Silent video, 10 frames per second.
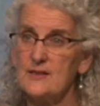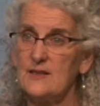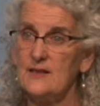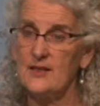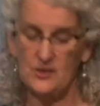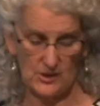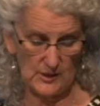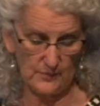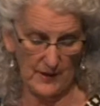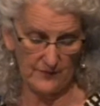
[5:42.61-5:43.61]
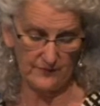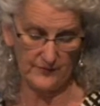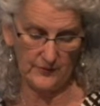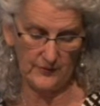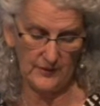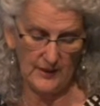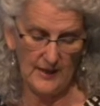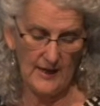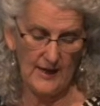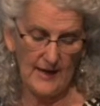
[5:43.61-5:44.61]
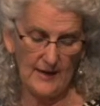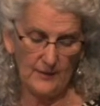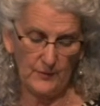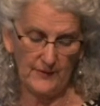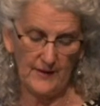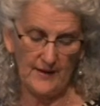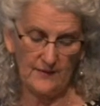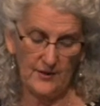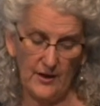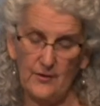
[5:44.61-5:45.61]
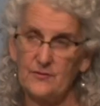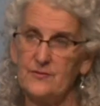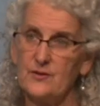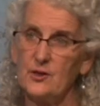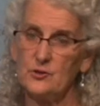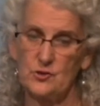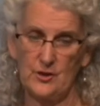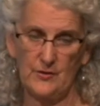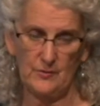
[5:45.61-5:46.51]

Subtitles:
and connections about food and their health, culture, and their